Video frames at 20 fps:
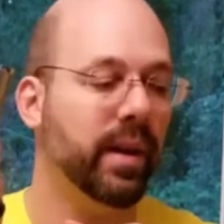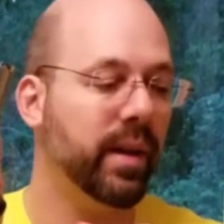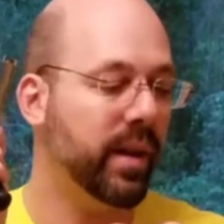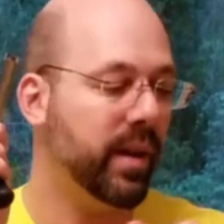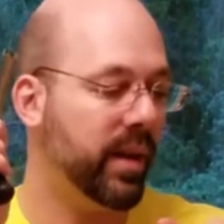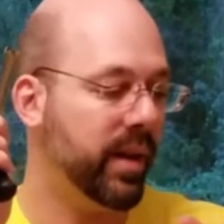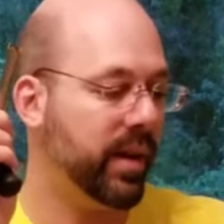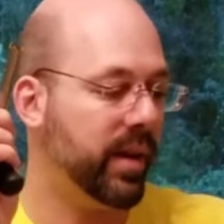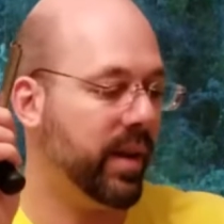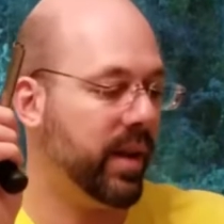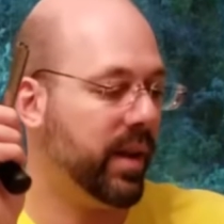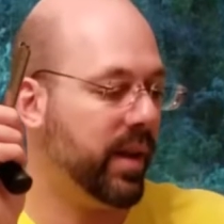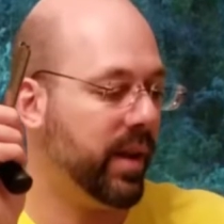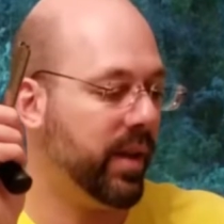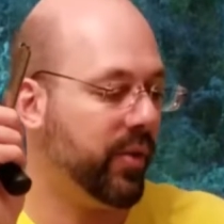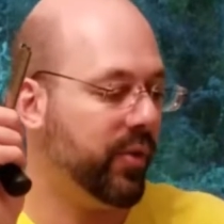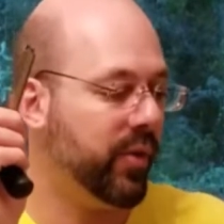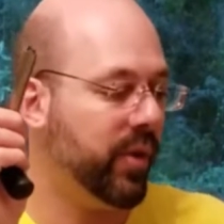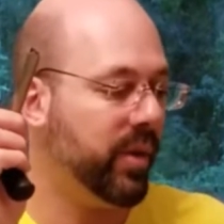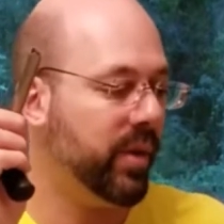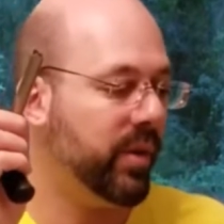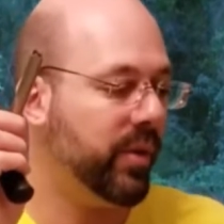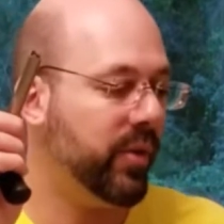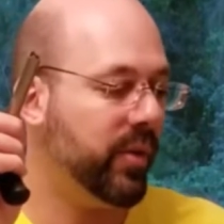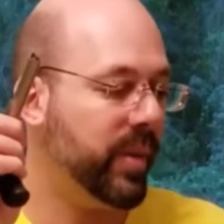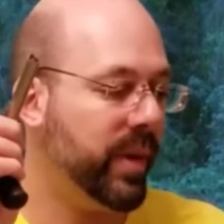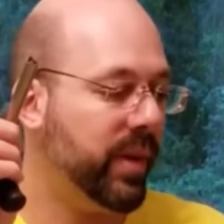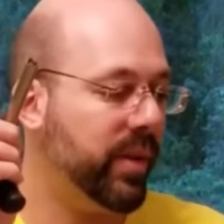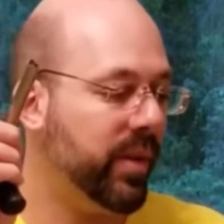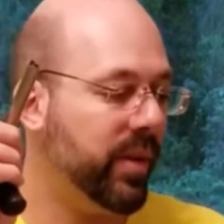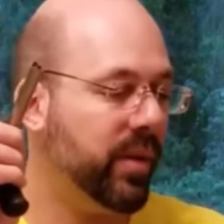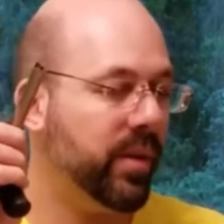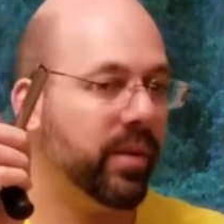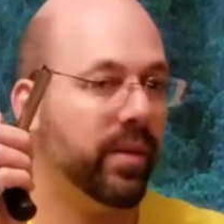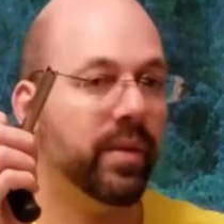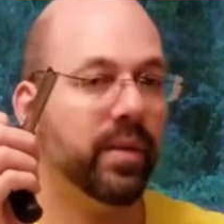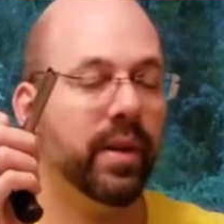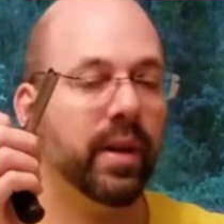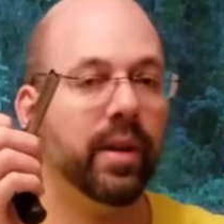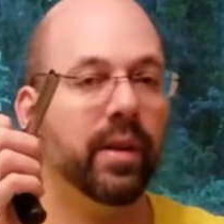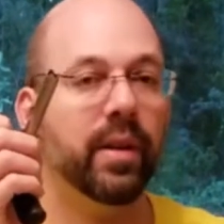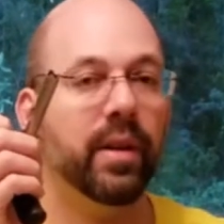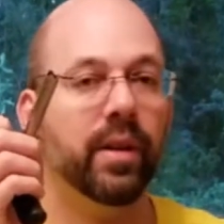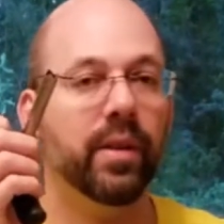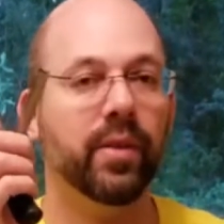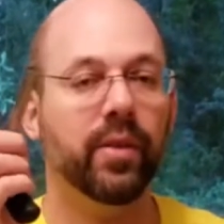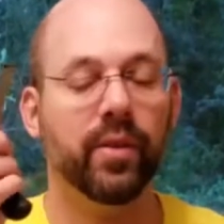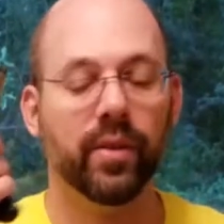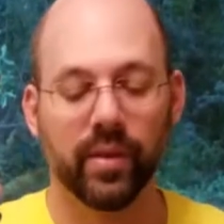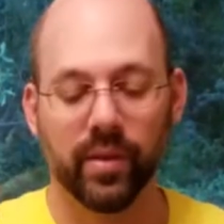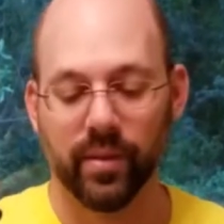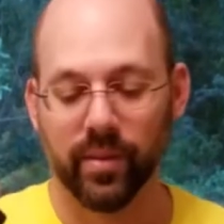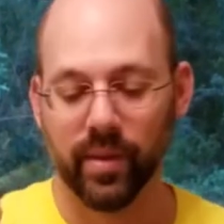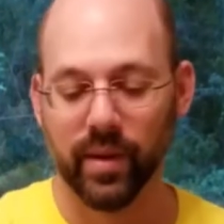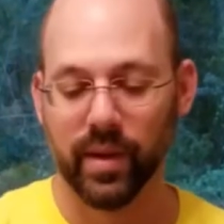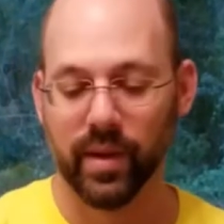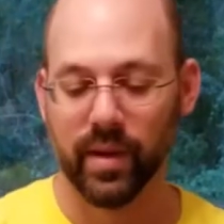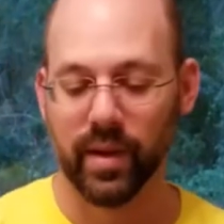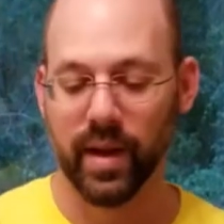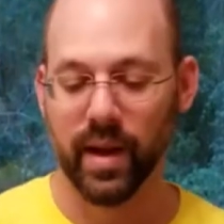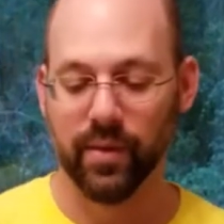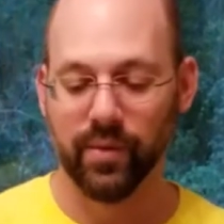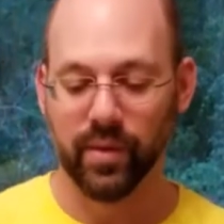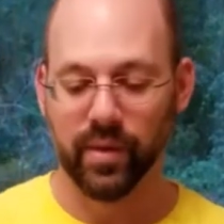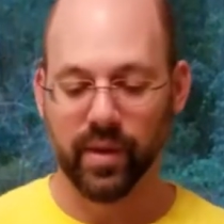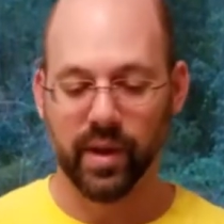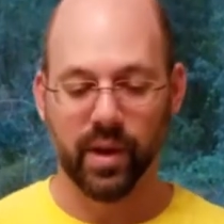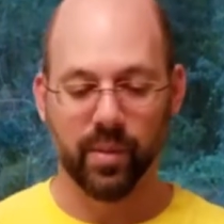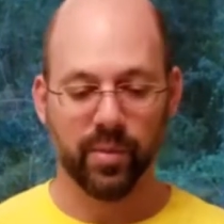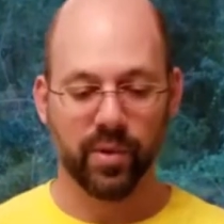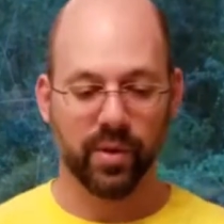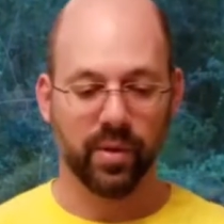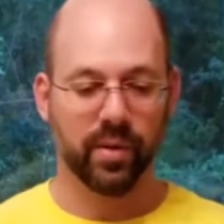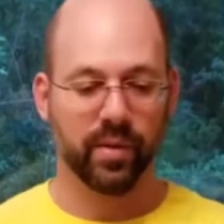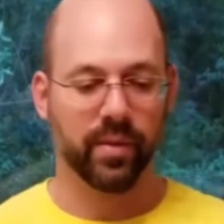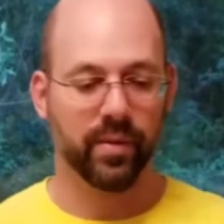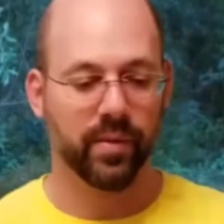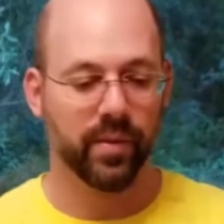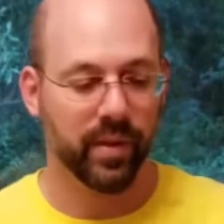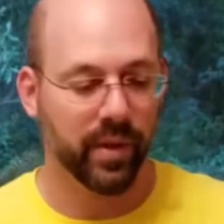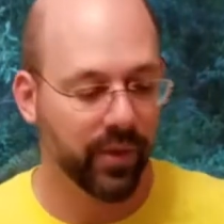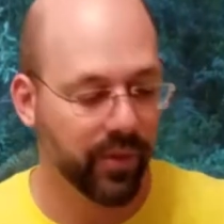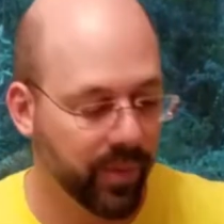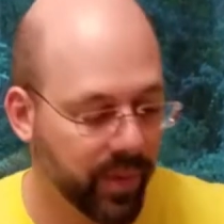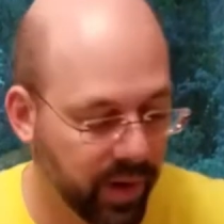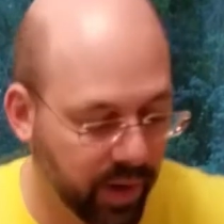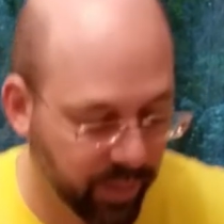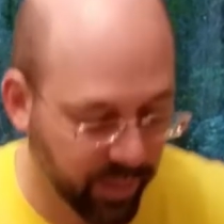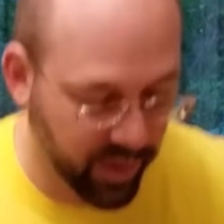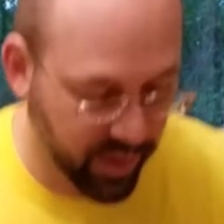And I'll show you some other techniques after that, but for this one I'm going